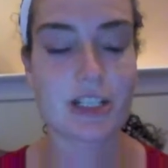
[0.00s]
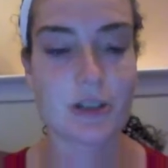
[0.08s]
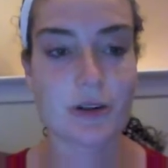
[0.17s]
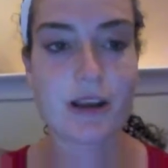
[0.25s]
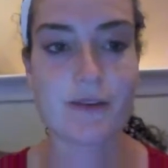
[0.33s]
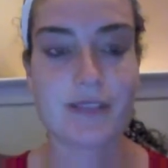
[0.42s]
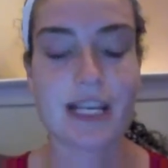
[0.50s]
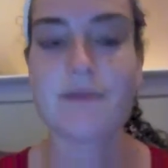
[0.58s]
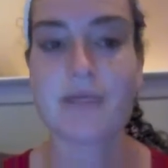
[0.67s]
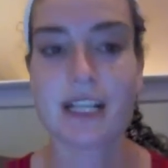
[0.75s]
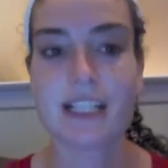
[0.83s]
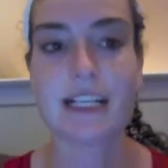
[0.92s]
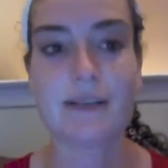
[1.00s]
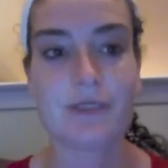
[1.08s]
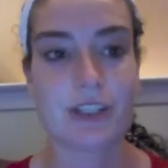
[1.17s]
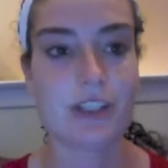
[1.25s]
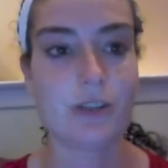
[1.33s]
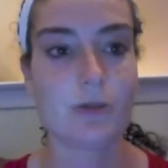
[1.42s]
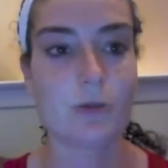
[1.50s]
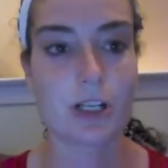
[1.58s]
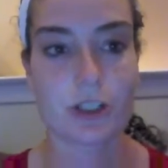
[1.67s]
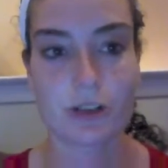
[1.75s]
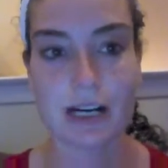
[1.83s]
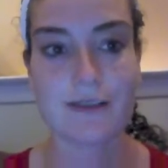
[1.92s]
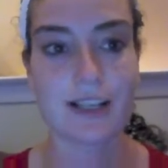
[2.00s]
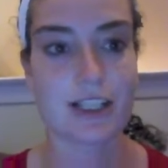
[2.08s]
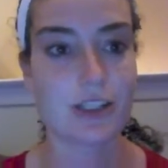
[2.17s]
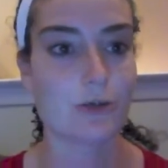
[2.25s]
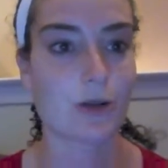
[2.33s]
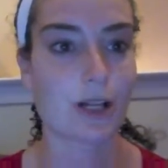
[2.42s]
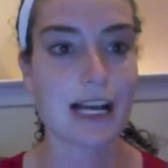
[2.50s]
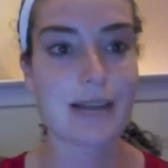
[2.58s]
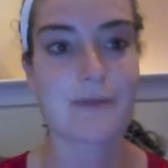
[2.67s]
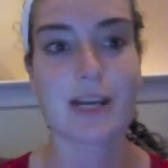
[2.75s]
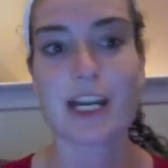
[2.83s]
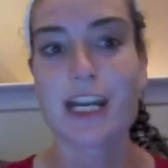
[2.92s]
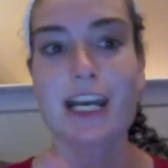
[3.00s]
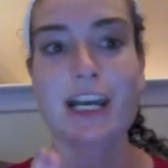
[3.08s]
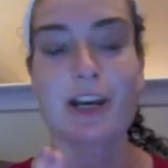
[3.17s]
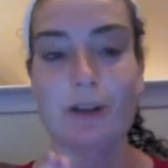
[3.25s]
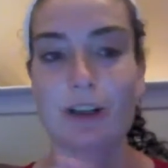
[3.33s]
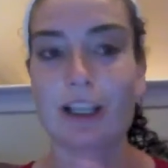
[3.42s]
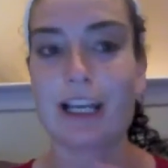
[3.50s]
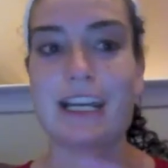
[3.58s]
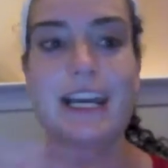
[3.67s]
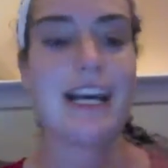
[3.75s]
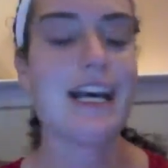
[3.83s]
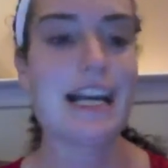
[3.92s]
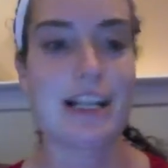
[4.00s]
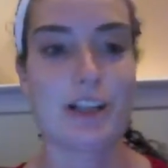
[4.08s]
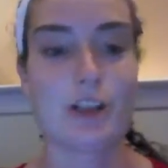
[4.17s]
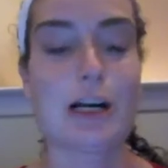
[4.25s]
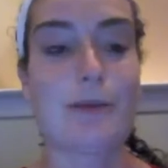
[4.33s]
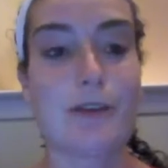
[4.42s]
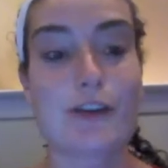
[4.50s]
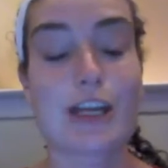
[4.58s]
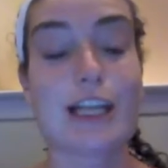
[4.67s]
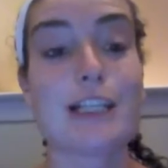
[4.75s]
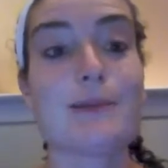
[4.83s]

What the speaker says: don't you have 10 minutes after you are driving to a client meeting, or like after you drop off the kids?